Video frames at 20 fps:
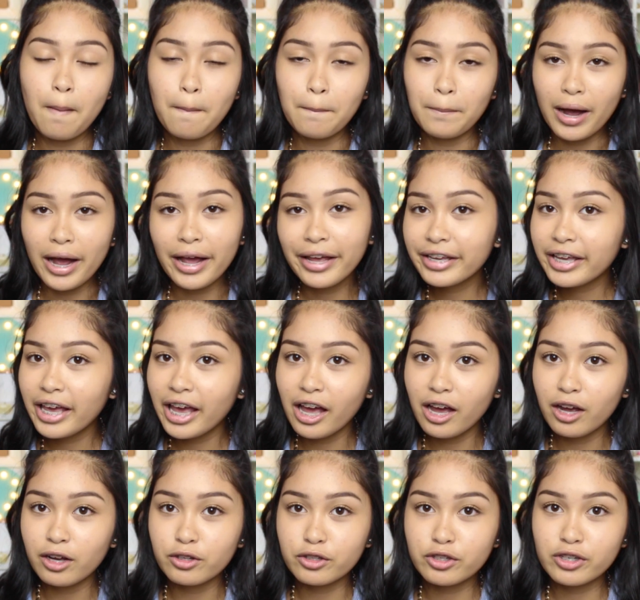my
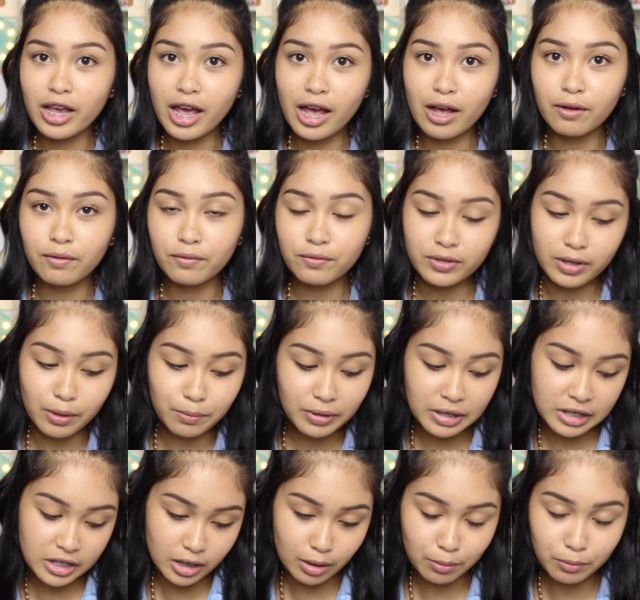account to have
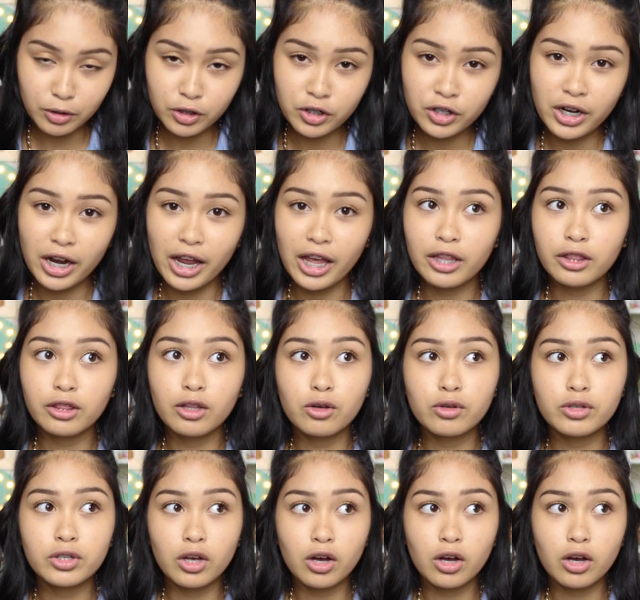something similar, and those